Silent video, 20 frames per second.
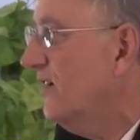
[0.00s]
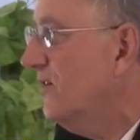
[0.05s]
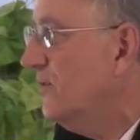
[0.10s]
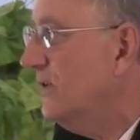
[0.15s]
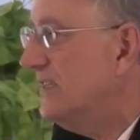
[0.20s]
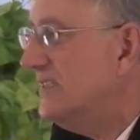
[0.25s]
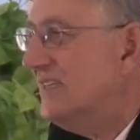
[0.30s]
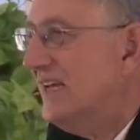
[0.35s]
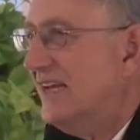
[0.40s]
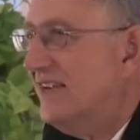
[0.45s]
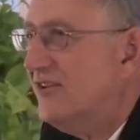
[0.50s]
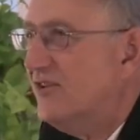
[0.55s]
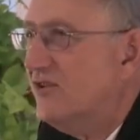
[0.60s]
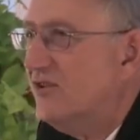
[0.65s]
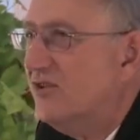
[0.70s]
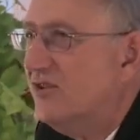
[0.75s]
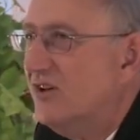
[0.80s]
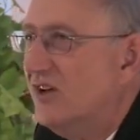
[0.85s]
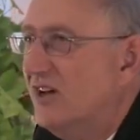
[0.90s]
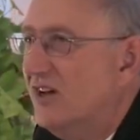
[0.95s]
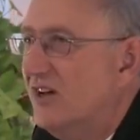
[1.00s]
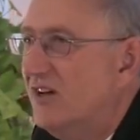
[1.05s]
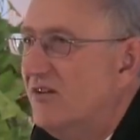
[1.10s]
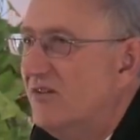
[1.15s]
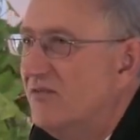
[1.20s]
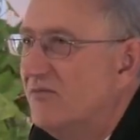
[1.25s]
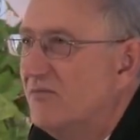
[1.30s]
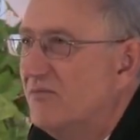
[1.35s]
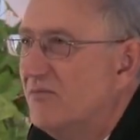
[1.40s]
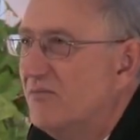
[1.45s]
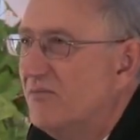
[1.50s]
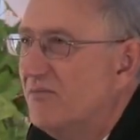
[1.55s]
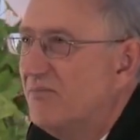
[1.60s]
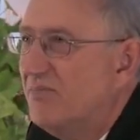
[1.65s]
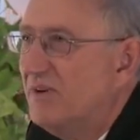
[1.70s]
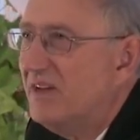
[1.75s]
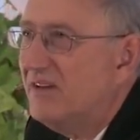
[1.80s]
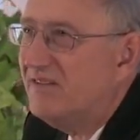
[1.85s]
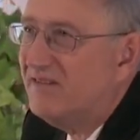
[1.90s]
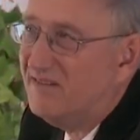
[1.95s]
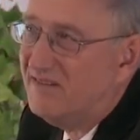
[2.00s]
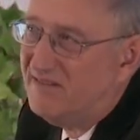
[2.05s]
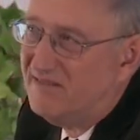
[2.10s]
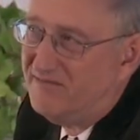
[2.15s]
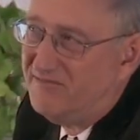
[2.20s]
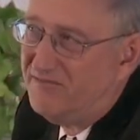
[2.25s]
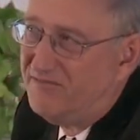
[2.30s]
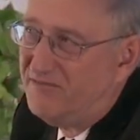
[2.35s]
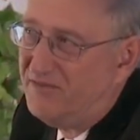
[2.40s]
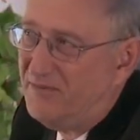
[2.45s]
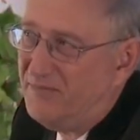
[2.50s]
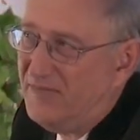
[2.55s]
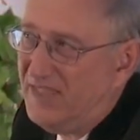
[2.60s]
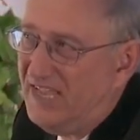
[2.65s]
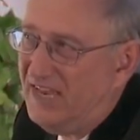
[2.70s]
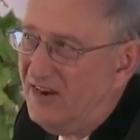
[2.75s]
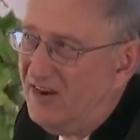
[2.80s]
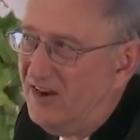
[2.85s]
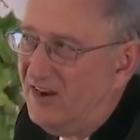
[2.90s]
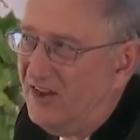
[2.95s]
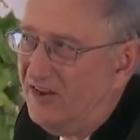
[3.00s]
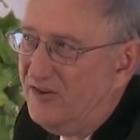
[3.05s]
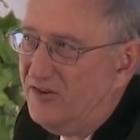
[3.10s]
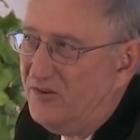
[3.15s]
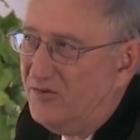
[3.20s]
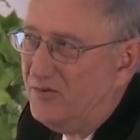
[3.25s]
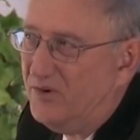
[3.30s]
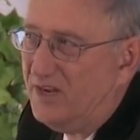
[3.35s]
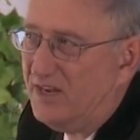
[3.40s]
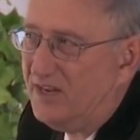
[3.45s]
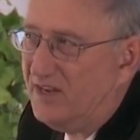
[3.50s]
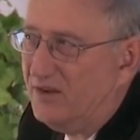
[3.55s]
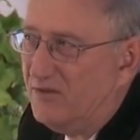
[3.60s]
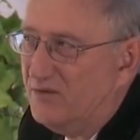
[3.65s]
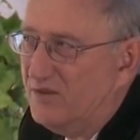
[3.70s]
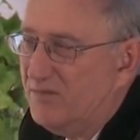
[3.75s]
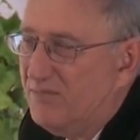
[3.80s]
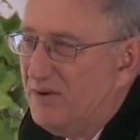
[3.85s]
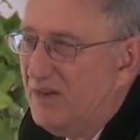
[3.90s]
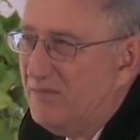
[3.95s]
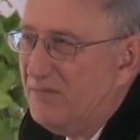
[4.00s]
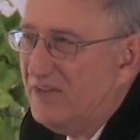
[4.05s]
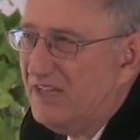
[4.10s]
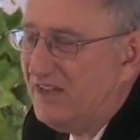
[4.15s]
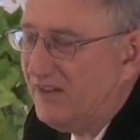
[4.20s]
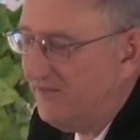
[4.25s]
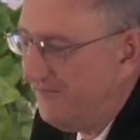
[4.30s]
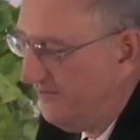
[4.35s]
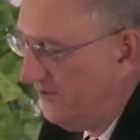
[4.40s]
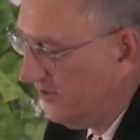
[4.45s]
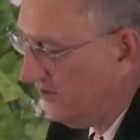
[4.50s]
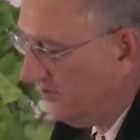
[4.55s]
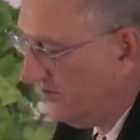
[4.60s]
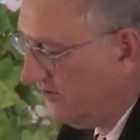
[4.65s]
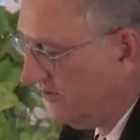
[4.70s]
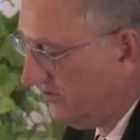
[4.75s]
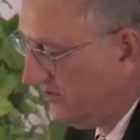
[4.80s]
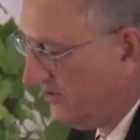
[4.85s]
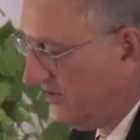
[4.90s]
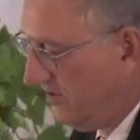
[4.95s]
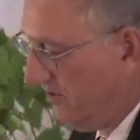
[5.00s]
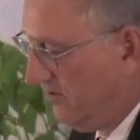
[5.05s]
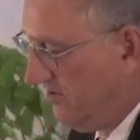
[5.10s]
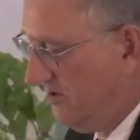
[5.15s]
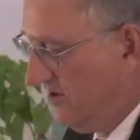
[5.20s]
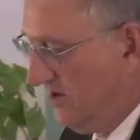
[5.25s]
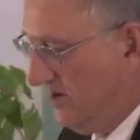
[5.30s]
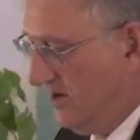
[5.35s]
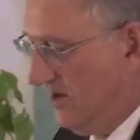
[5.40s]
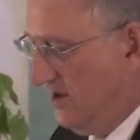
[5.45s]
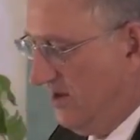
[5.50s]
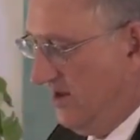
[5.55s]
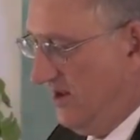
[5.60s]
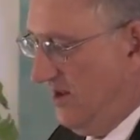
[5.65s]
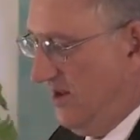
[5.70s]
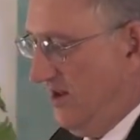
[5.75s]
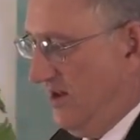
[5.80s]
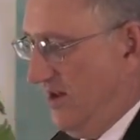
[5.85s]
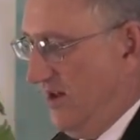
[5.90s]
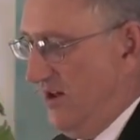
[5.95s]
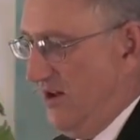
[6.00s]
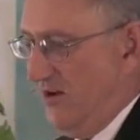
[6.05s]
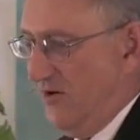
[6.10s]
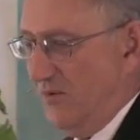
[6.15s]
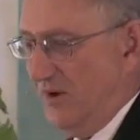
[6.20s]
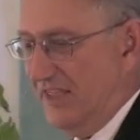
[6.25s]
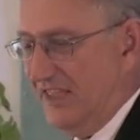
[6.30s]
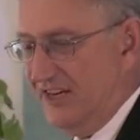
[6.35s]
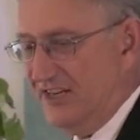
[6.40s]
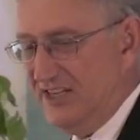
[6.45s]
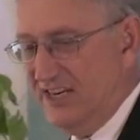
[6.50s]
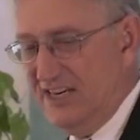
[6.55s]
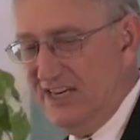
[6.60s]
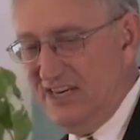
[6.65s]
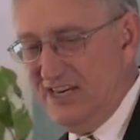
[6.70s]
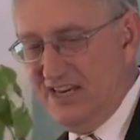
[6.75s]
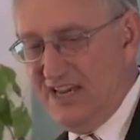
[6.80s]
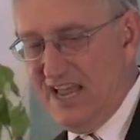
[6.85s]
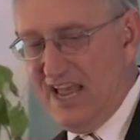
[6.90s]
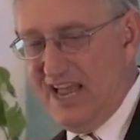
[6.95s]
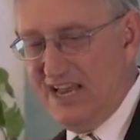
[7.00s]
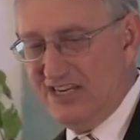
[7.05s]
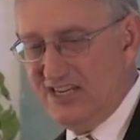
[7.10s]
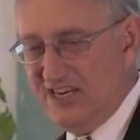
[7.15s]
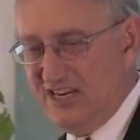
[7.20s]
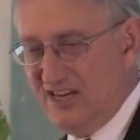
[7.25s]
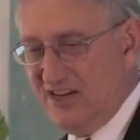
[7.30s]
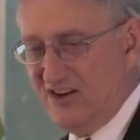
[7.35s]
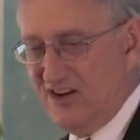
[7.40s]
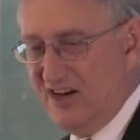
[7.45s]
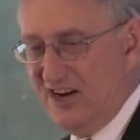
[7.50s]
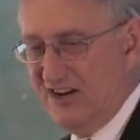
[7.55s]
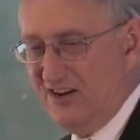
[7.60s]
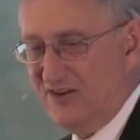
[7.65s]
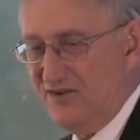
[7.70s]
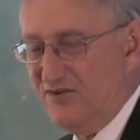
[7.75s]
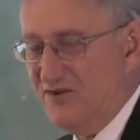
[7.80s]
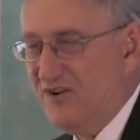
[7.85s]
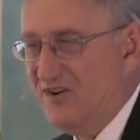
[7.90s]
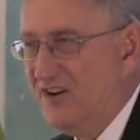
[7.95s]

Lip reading: We sent it to her, but from then on you're working with public officials, so whether she actually got it or